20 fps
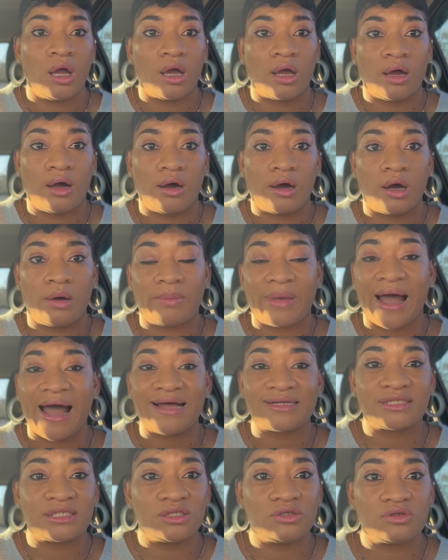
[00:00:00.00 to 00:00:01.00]
Um,
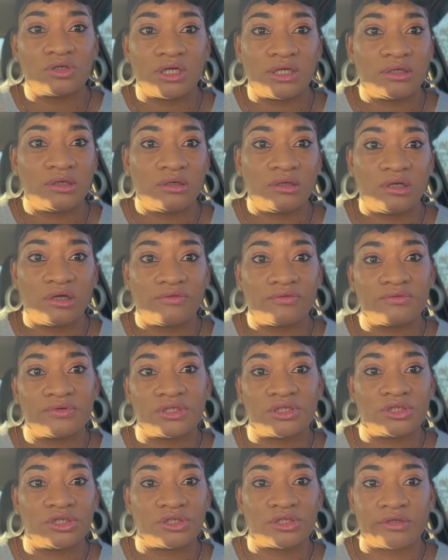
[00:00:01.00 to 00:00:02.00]
I still get
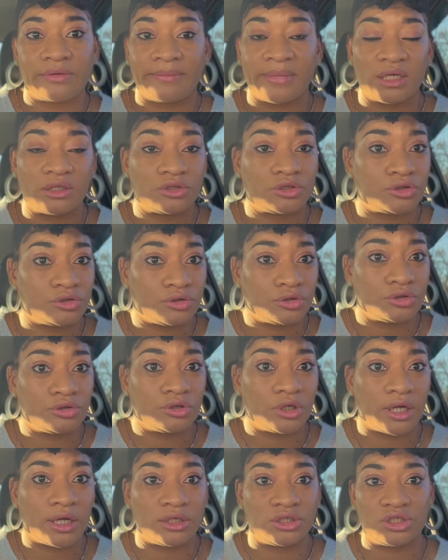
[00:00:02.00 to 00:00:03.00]
deliverance just to make sure
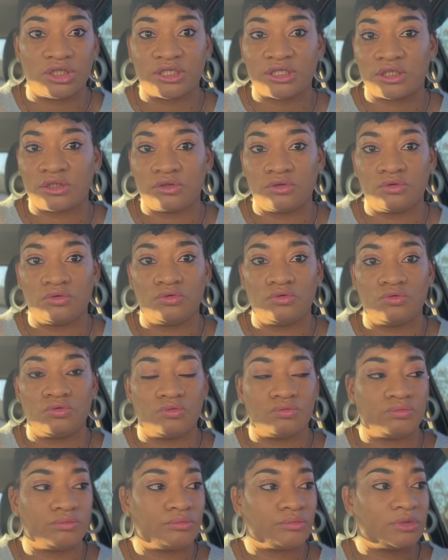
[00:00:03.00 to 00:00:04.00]
and just
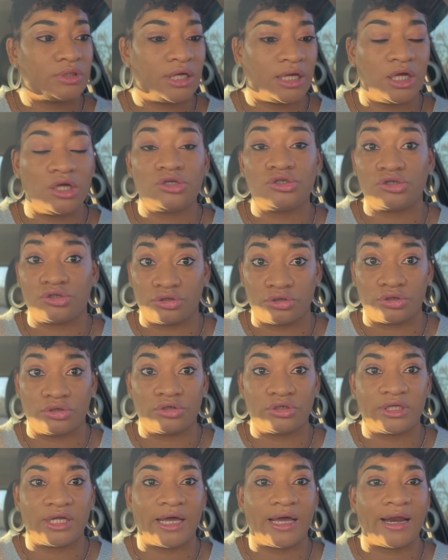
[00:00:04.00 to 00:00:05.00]
to
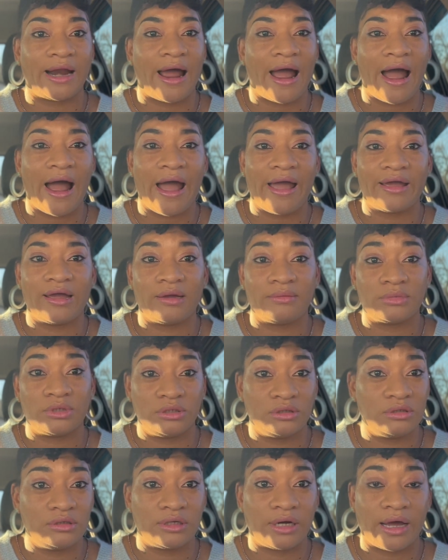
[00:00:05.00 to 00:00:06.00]
ensure that I am
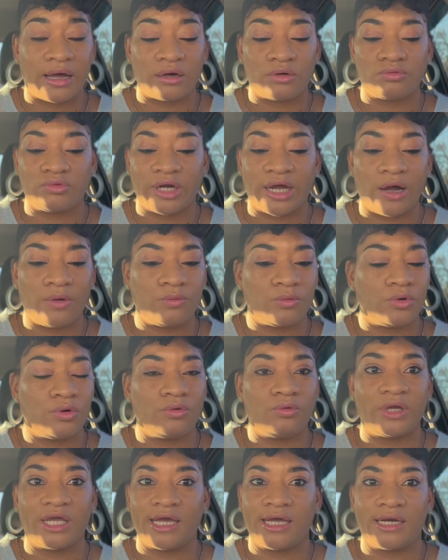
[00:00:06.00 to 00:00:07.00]
good. I do not
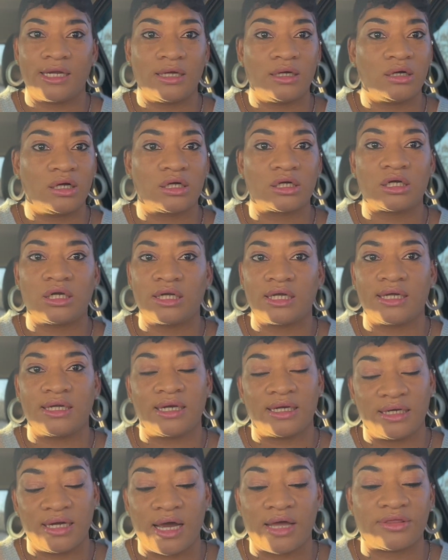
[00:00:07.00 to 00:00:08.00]
want any
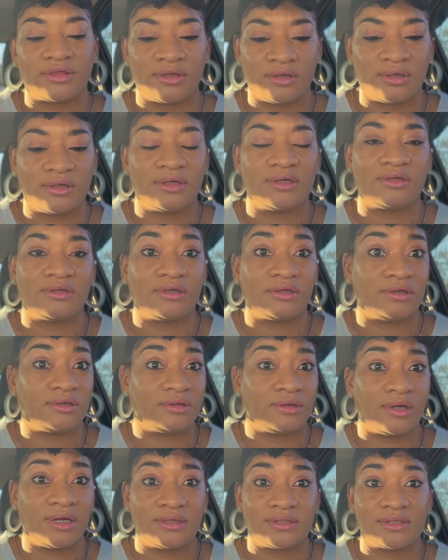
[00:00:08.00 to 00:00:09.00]
unclean nothing in
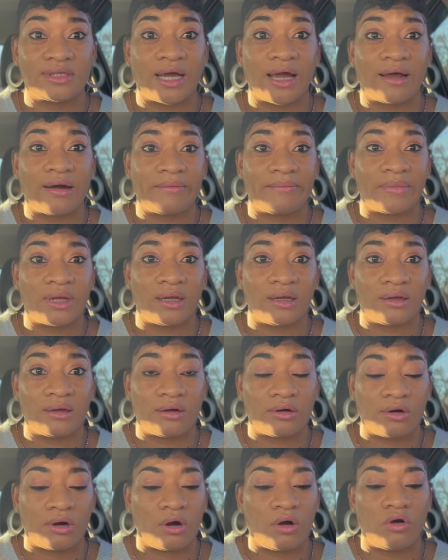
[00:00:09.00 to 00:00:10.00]
inside of me
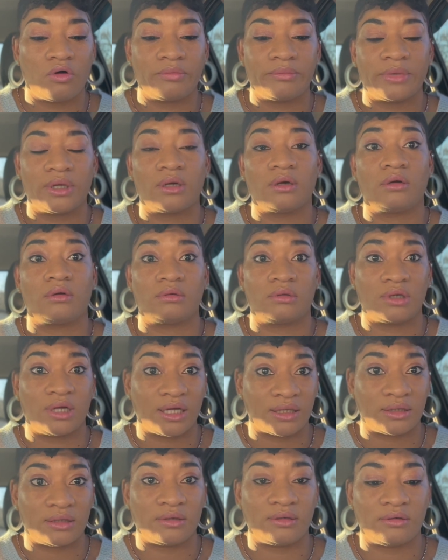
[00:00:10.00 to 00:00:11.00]
or on me or
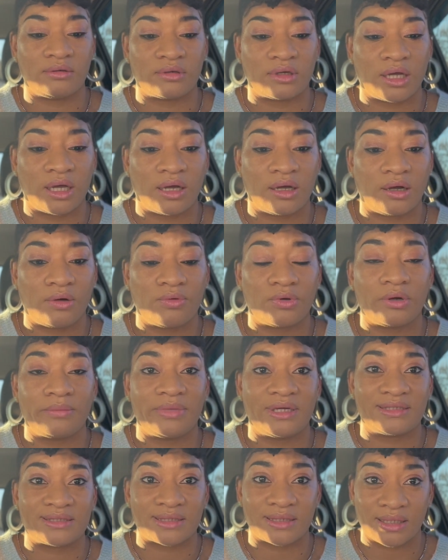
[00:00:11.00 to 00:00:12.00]
nothing, okay? I want to
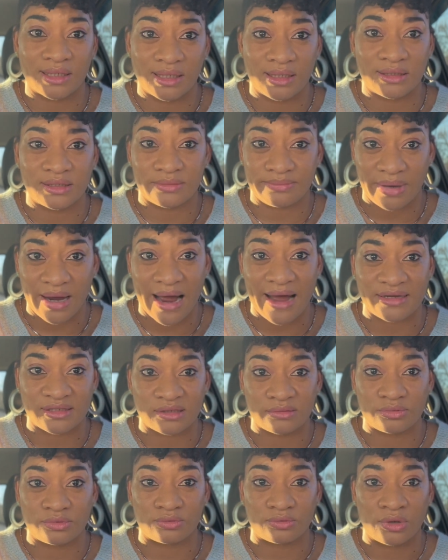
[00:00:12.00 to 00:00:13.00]
be as clean as
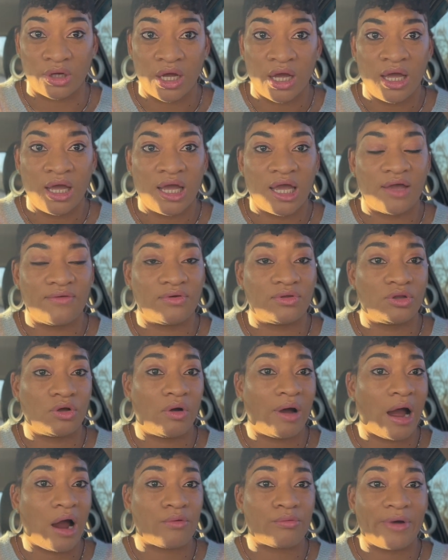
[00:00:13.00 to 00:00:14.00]
possible. Even though
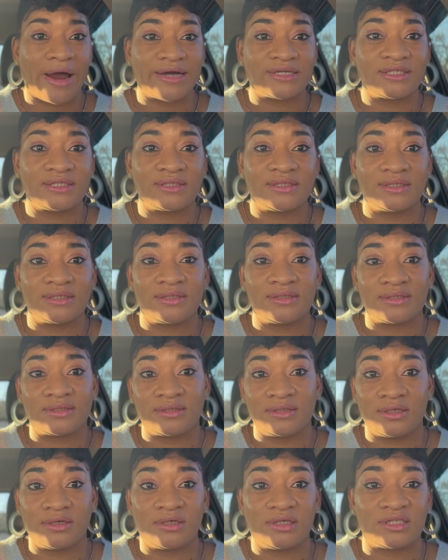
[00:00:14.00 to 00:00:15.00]
our righteousness is
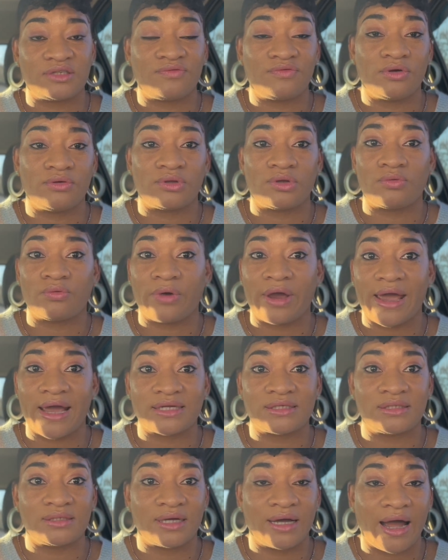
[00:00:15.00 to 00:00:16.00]
still as filthy
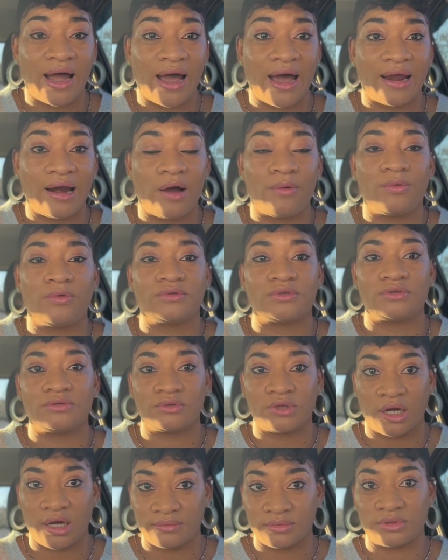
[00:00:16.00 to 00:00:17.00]
rags to God, I want to
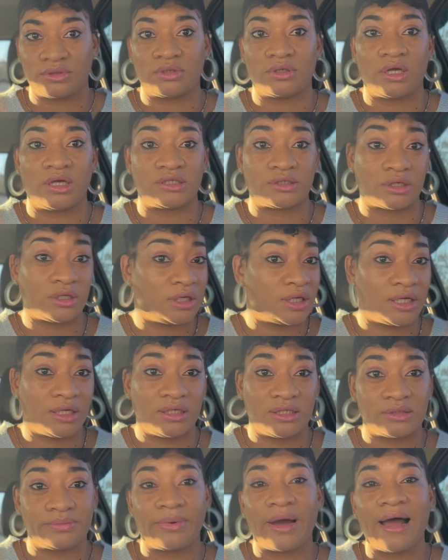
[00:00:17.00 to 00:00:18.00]
come as clean
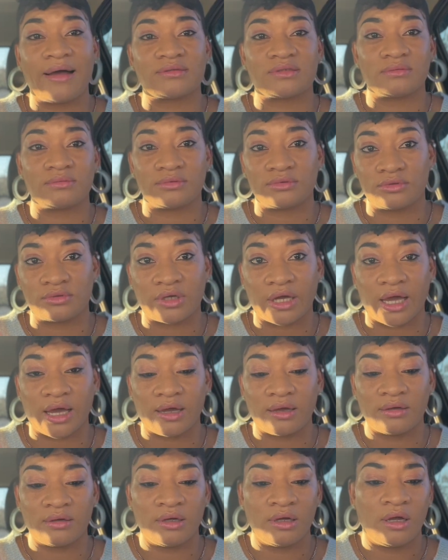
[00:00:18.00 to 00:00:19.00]
as possible,
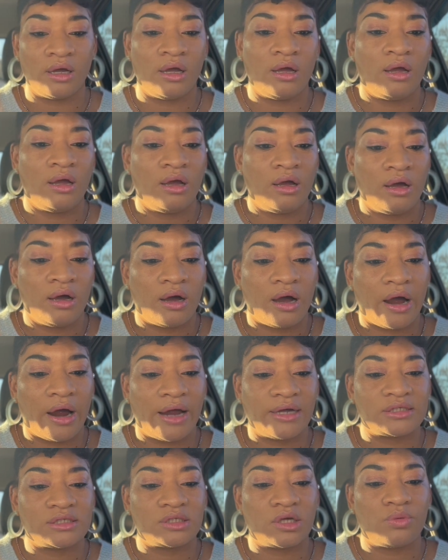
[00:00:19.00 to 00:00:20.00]
okay? All
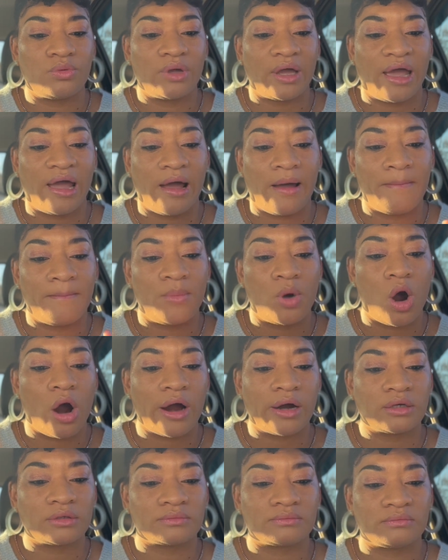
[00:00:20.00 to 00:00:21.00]
right, so we have
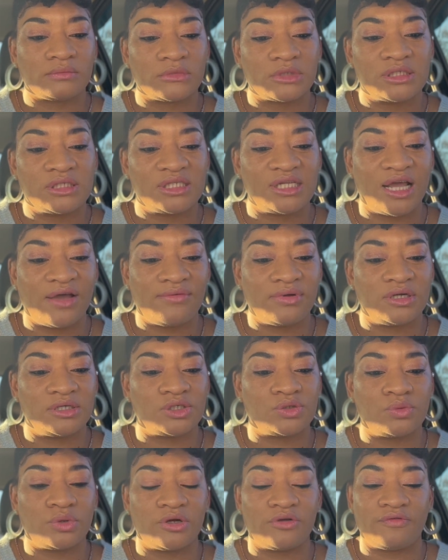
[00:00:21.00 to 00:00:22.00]
Mark seven and
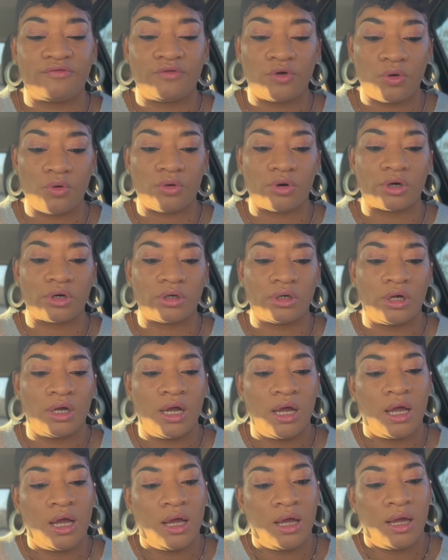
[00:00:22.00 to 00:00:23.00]
twenty-four.
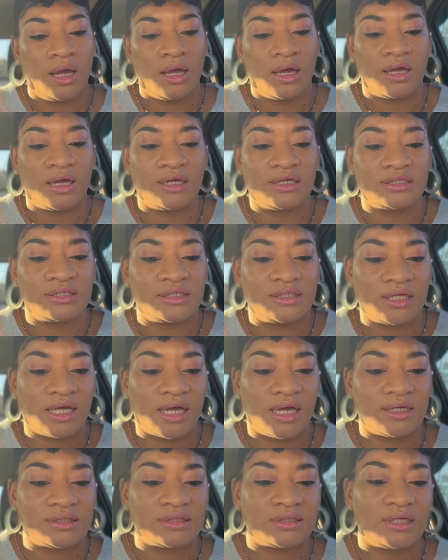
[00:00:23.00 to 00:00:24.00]
It
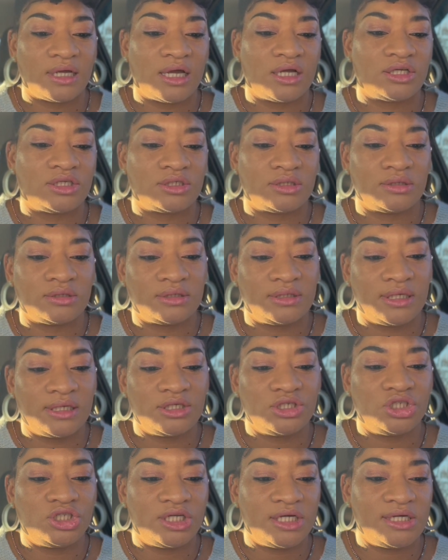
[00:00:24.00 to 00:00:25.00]
says that
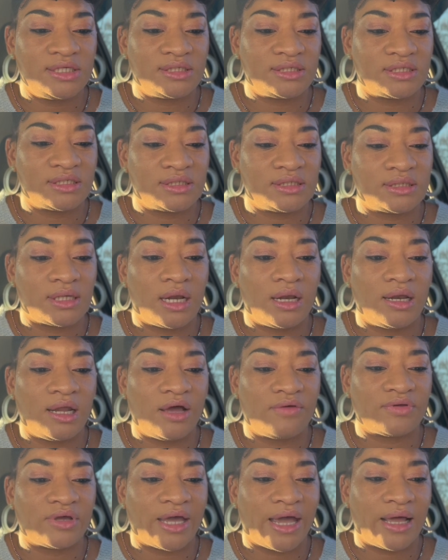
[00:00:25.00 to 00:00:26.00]
then Jesus
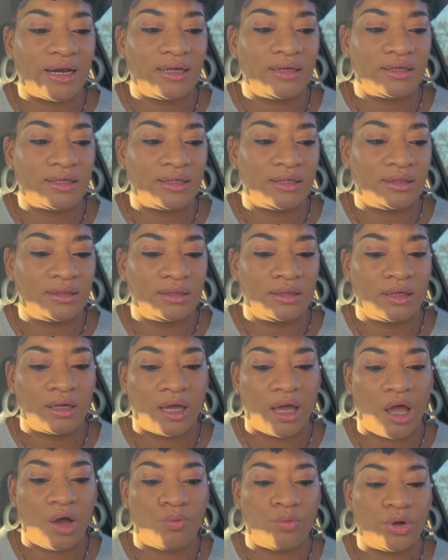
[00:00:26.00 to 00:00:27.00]
left Galilee
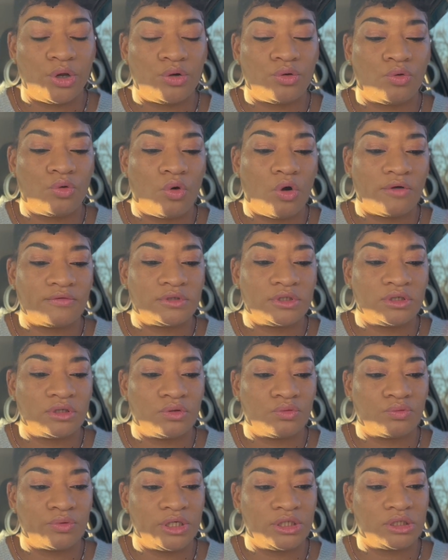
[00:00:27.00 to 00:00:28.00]
and went north to
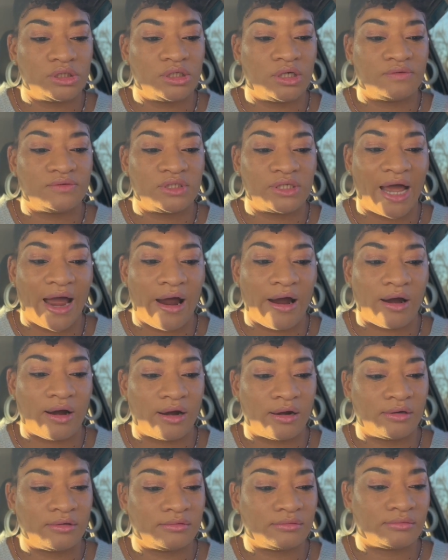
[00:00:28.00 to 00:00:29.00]
the region of
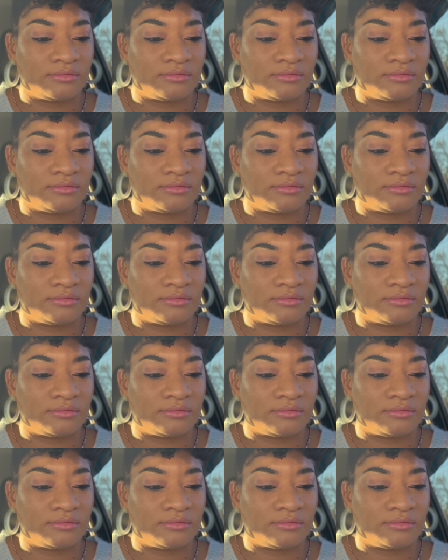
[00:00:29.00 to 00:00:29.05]
Tyre